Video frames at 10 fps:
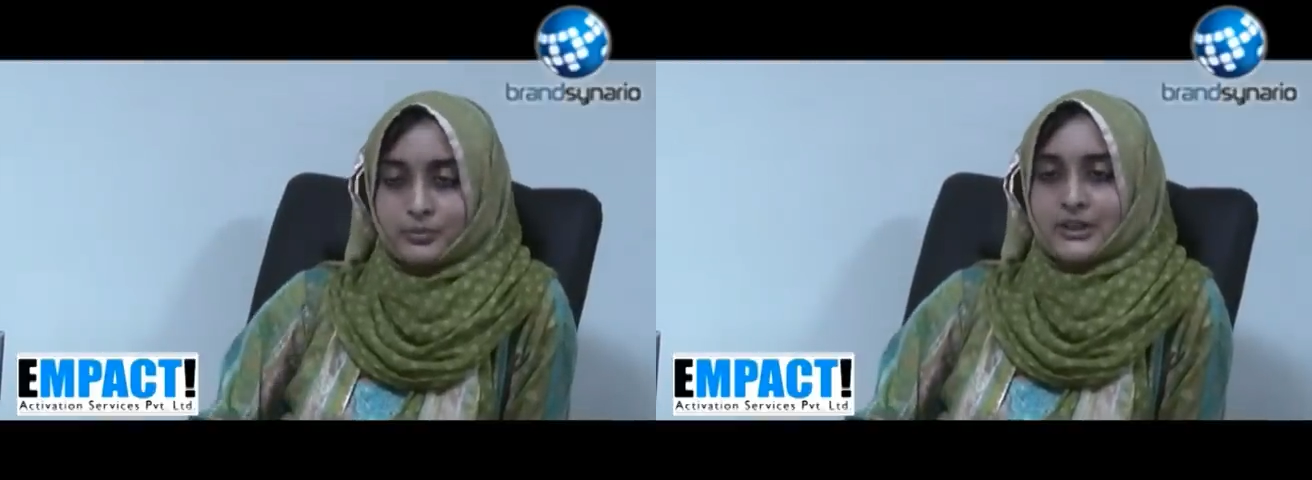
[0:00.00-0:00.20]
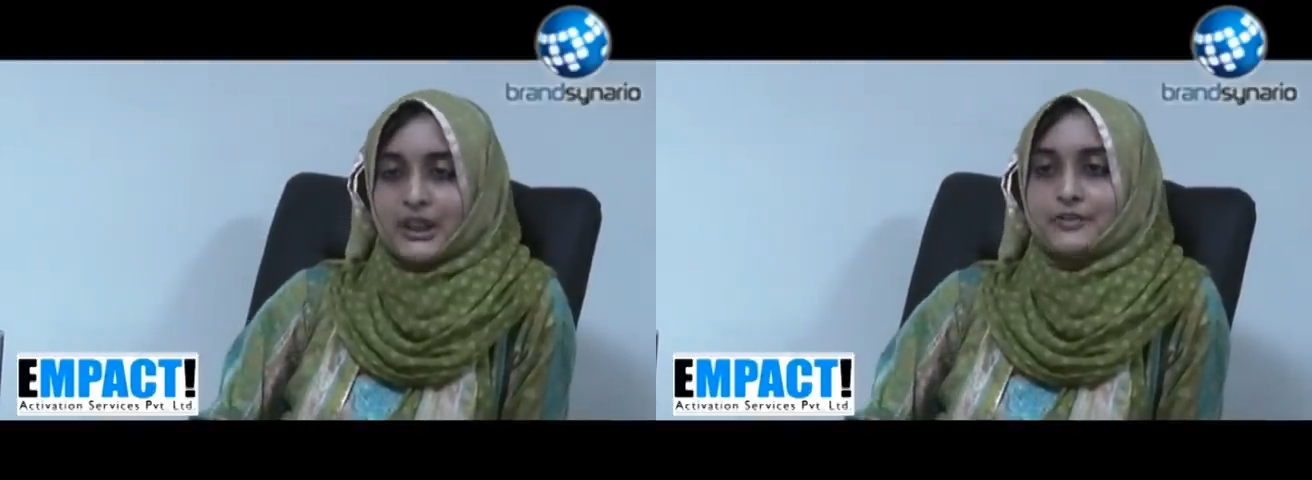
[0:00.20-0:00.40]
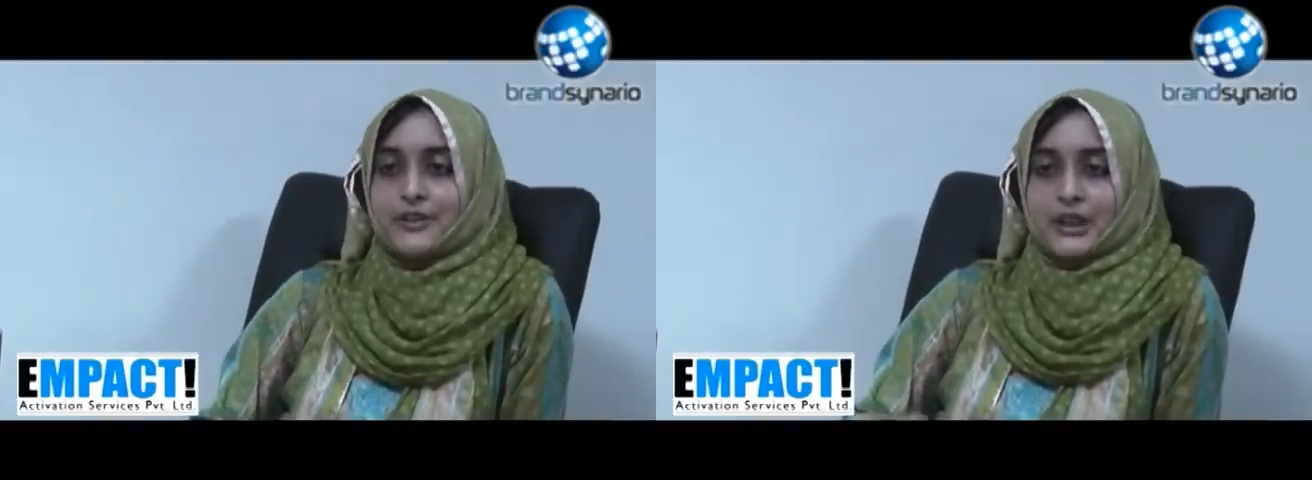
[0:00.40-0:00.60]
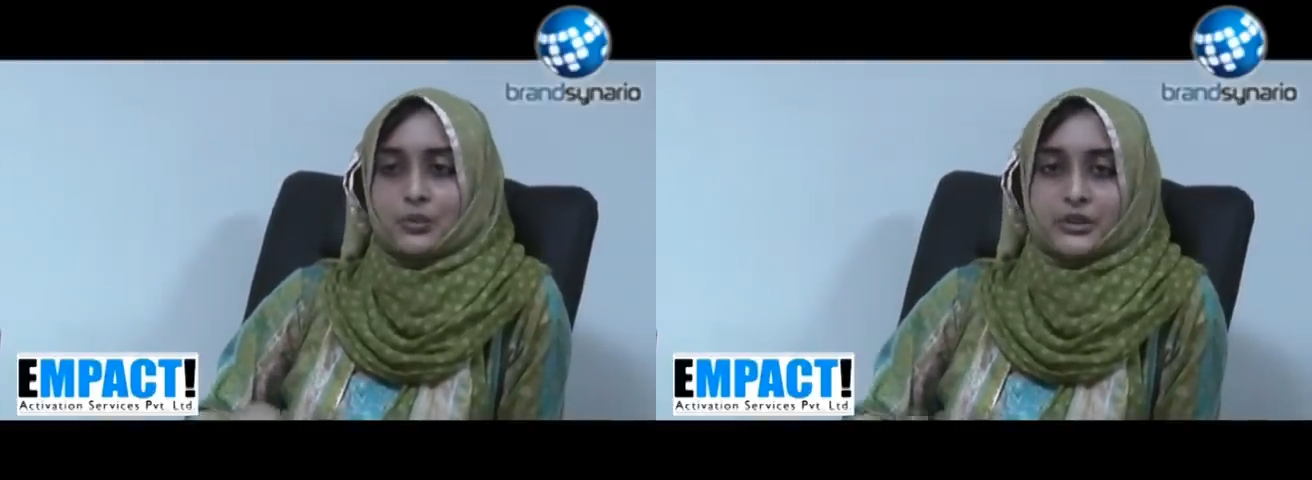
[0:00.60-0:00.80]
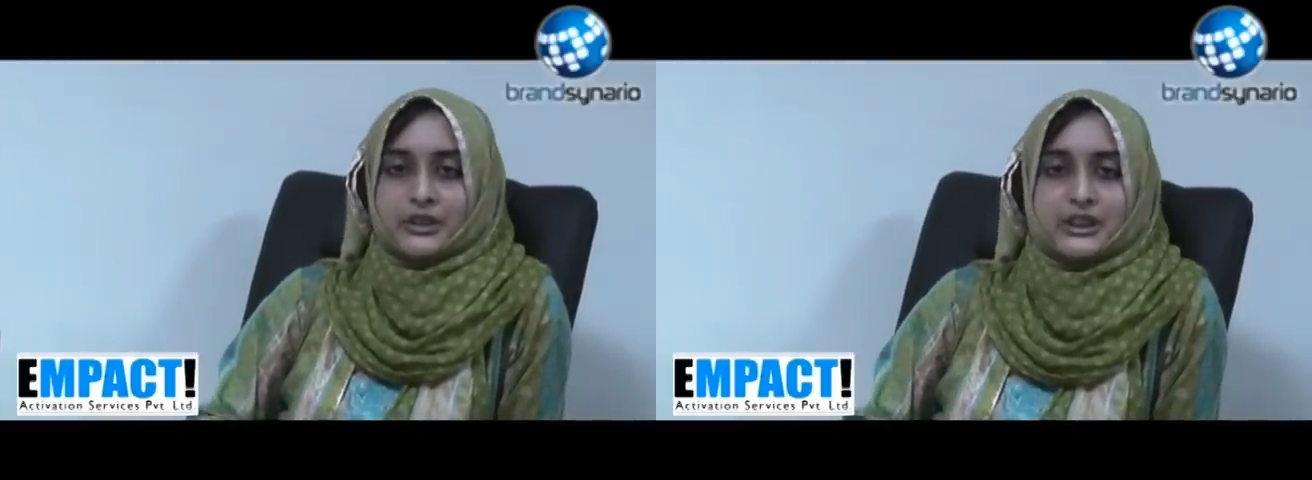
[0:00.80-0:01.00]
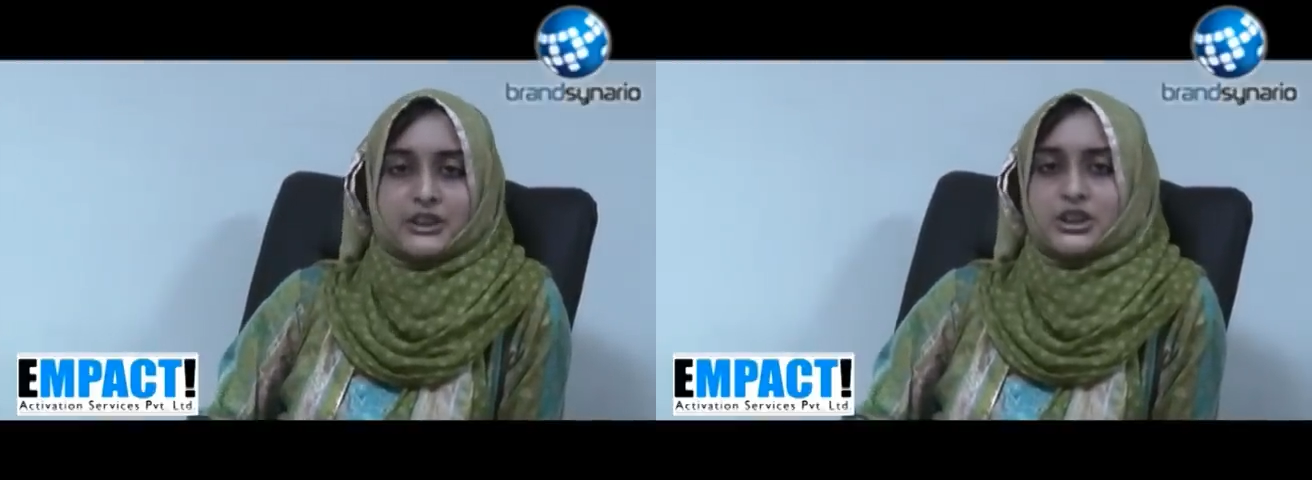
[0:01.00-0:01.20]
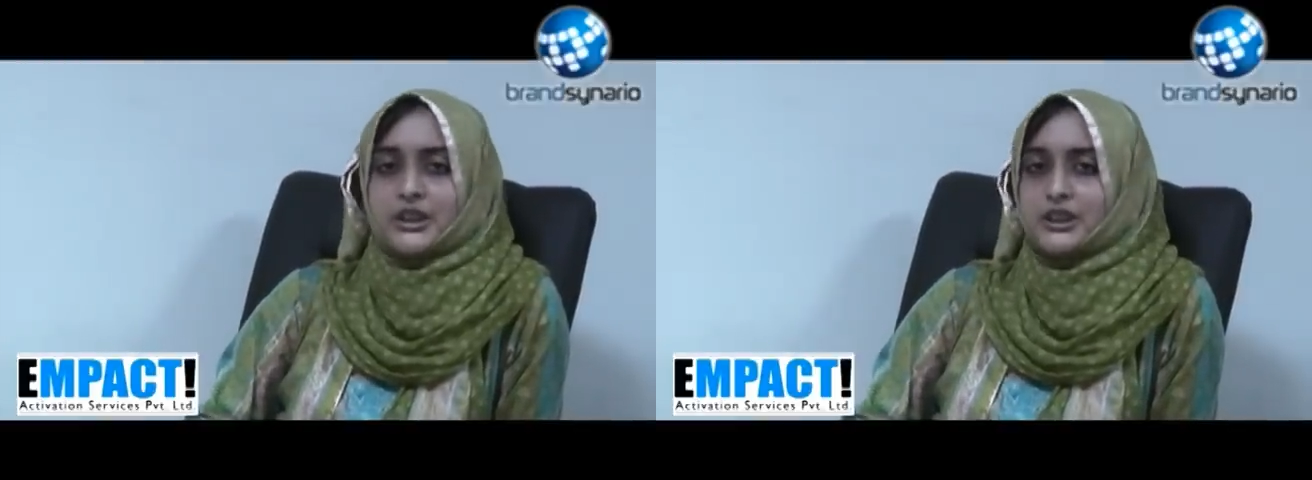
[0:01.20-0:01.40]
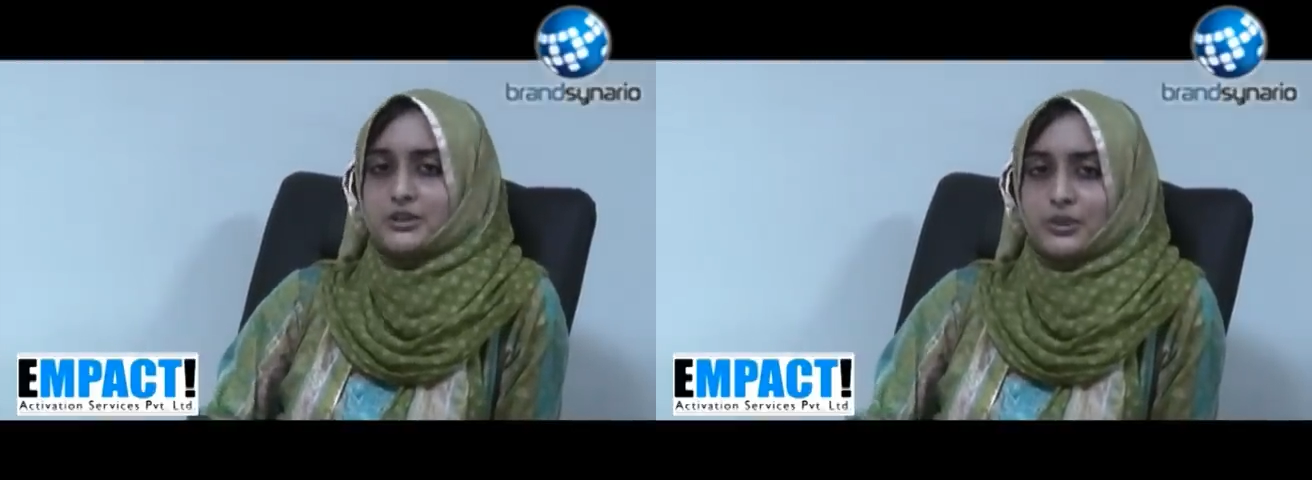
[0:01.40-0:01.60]
clarifying what the TG
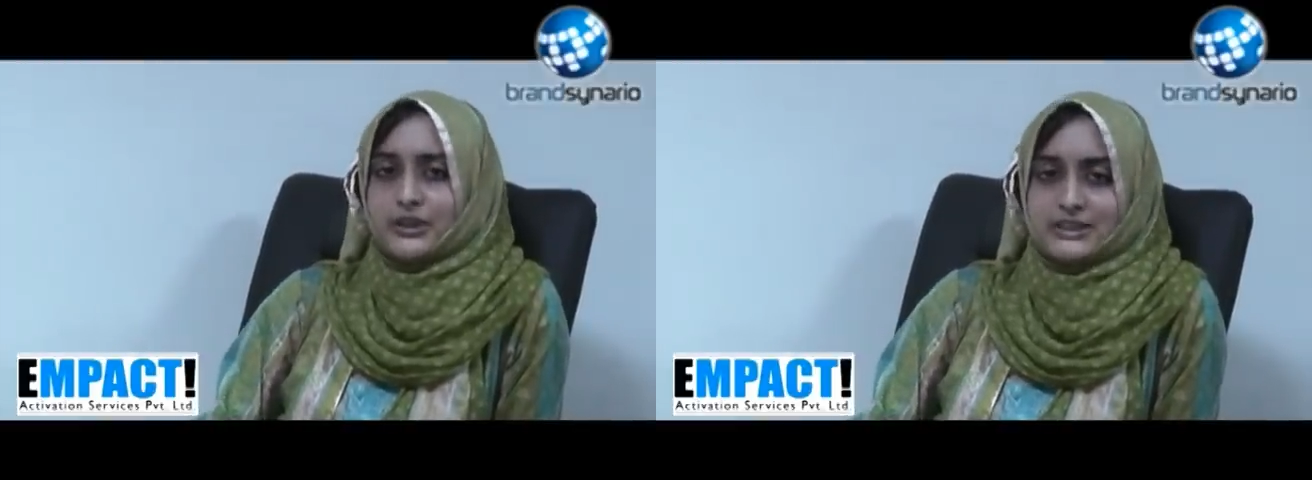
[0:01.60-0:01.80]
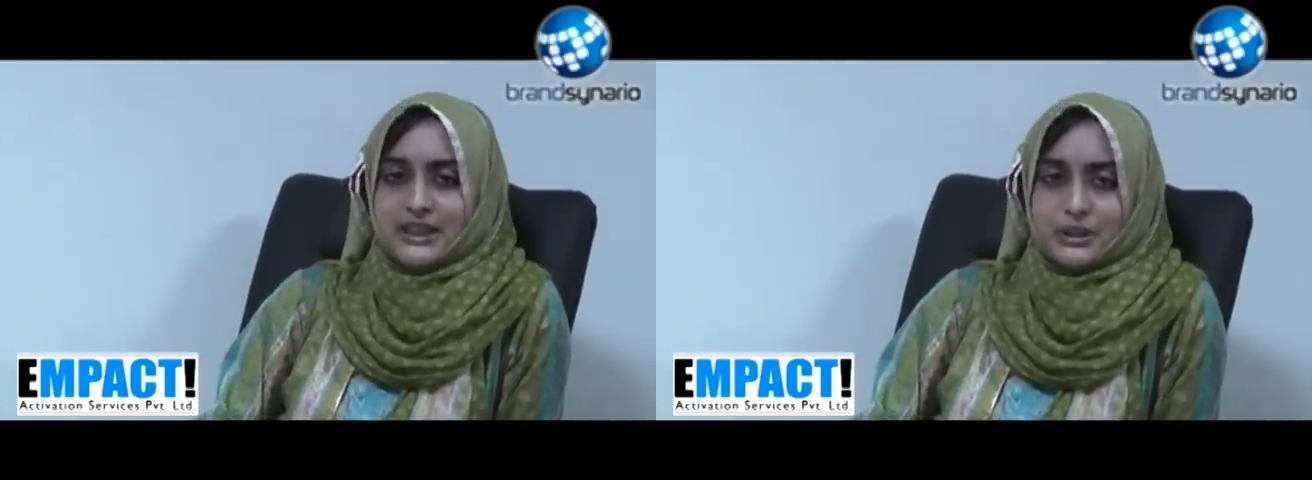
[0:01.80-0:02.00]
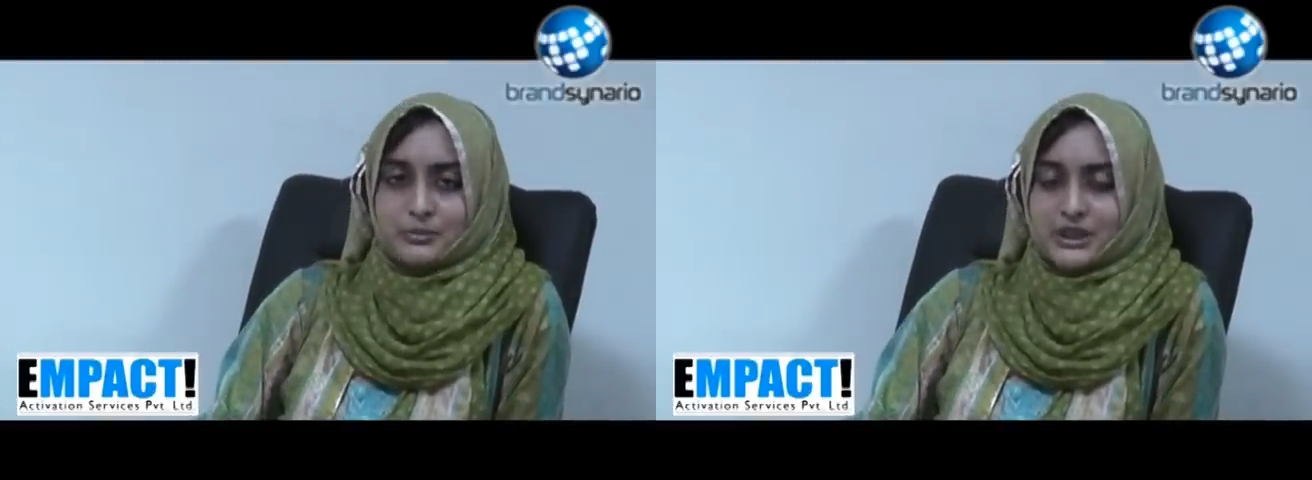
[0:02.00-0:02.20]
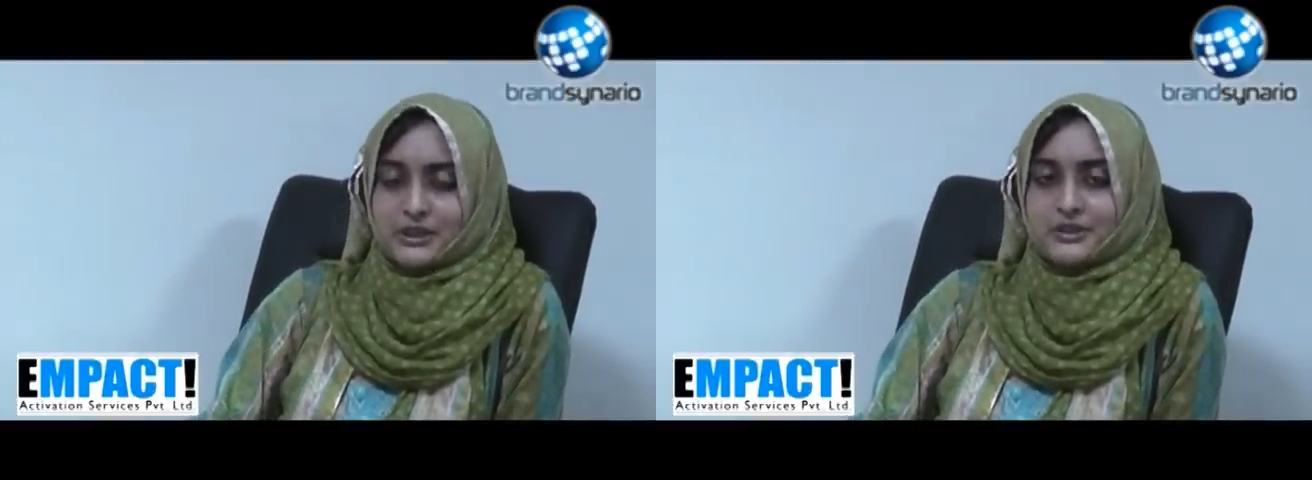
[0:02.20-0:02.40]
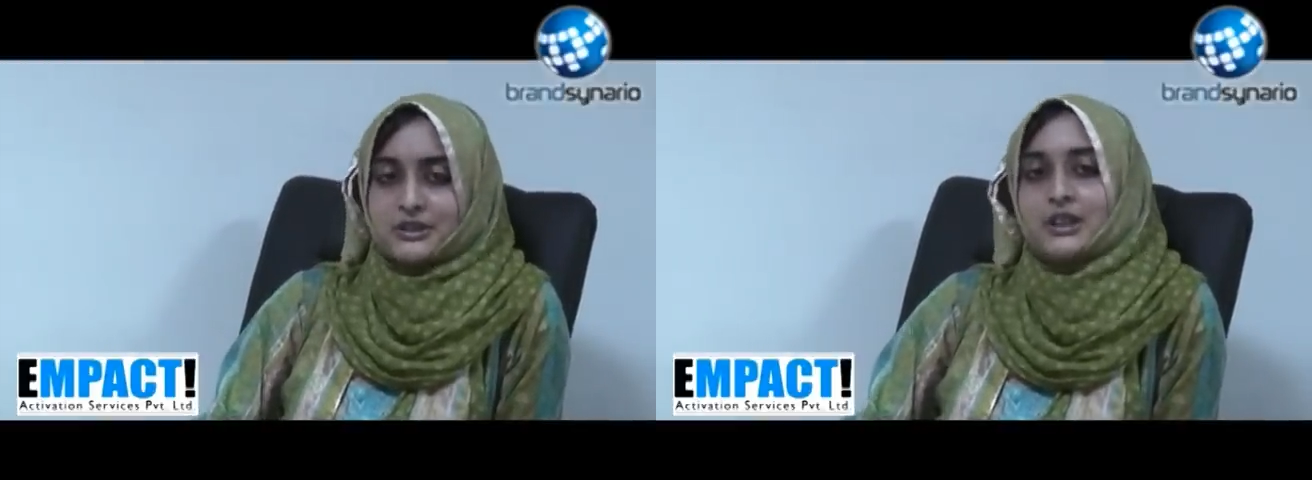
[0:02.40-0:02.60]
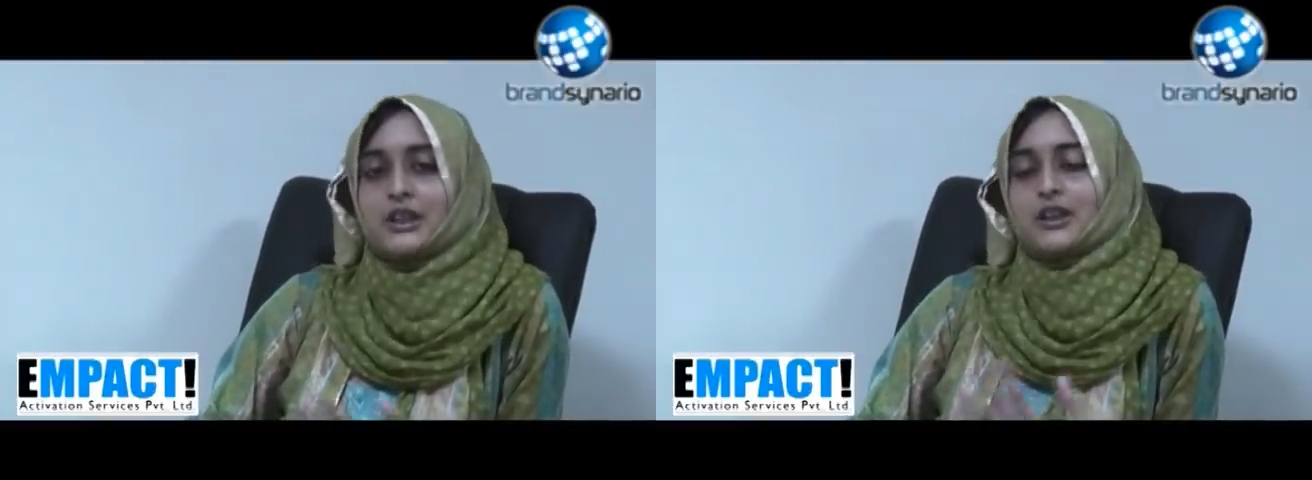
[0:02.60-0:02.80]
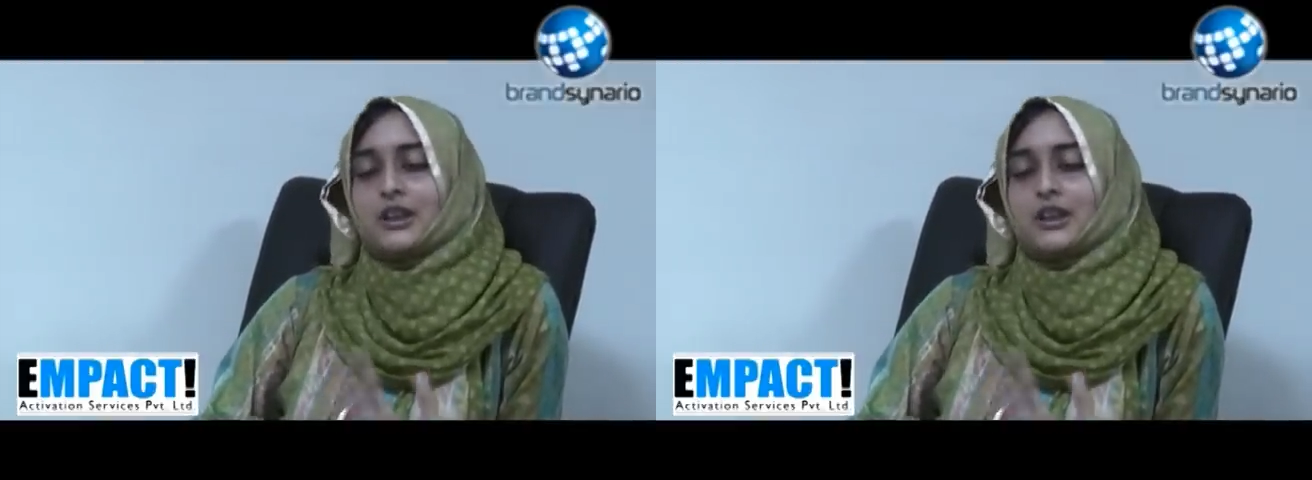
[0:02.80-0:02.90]
is, what the exact objectives